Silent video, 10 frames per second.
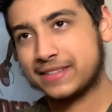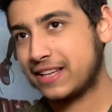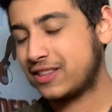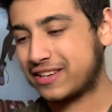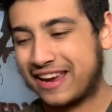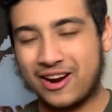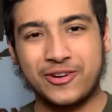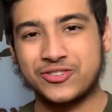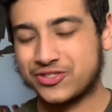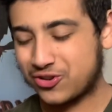The
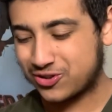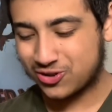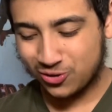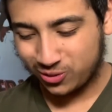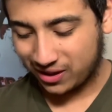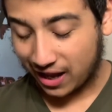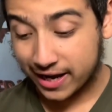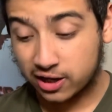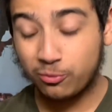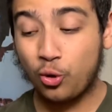characters are so
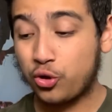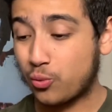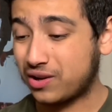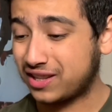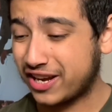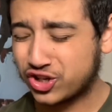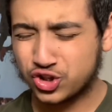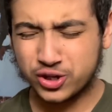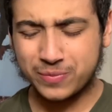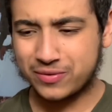likable. The
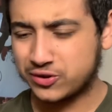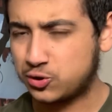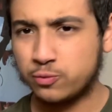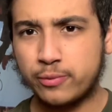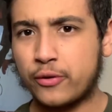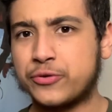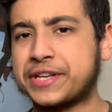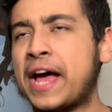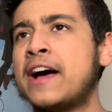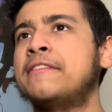relationship that these two brothers
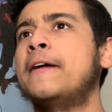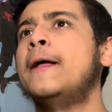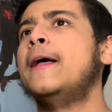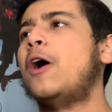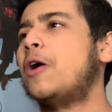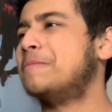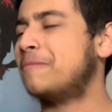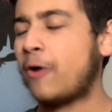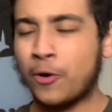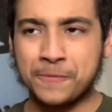have
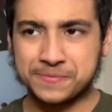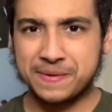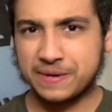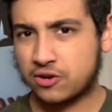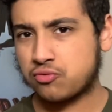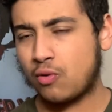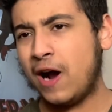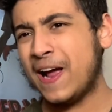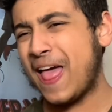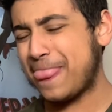almost made me cry,
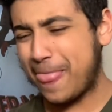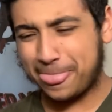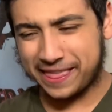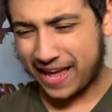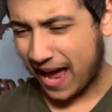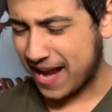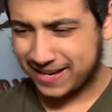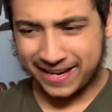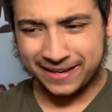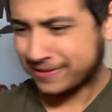and then the
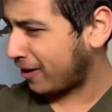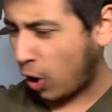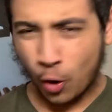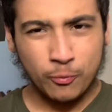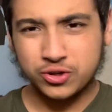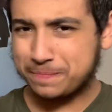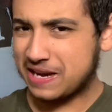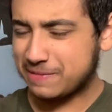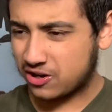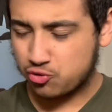ending almost made
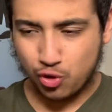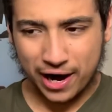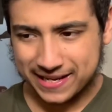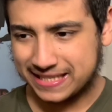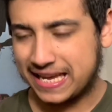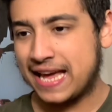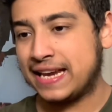me cry again.